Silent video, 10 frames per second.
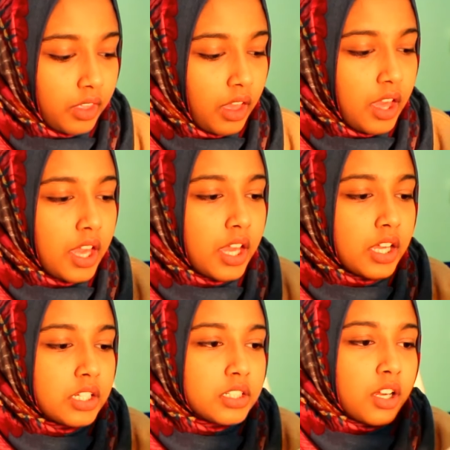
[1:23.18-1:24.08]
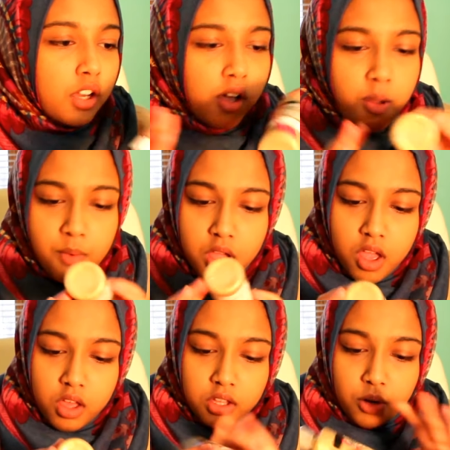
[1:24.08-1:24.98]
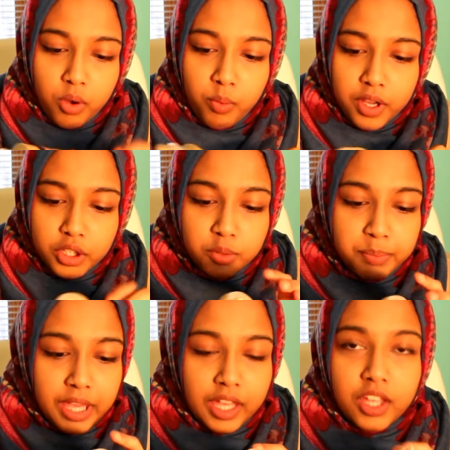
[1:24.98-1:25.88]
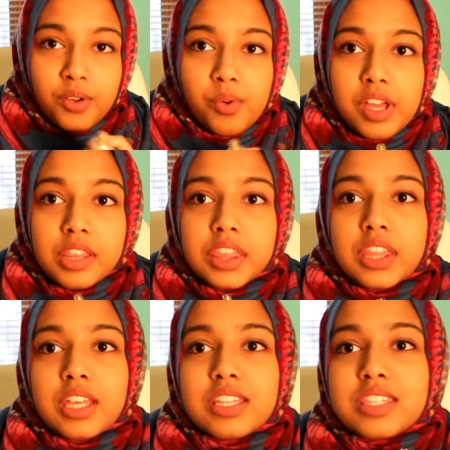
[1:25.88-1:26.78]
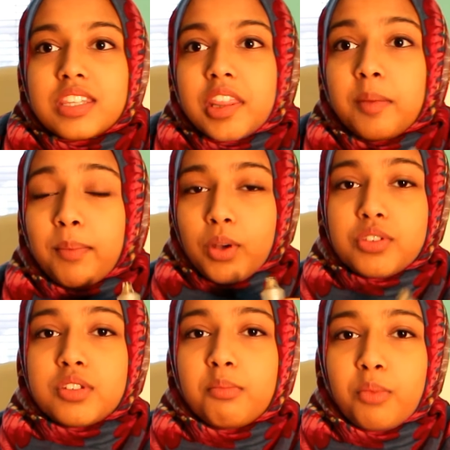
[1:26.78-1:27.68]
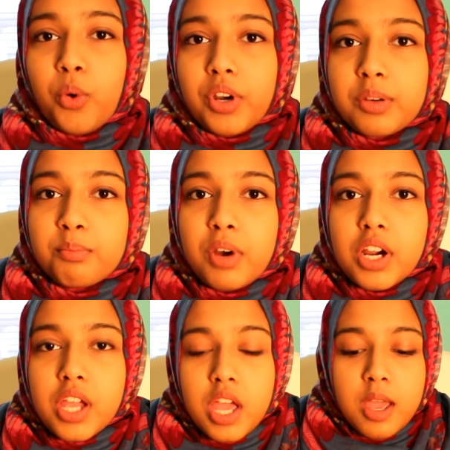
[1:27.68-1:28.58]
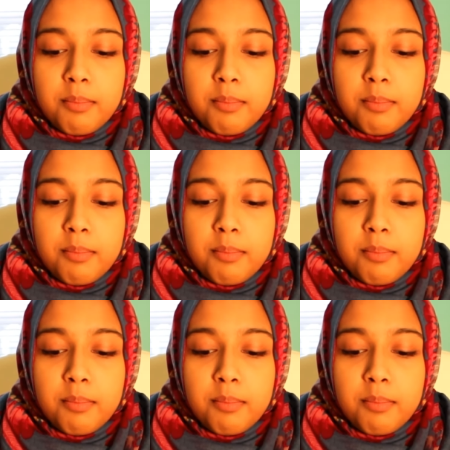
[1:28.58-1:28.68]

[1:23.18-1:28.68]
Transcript: And what you paint with is the most important part,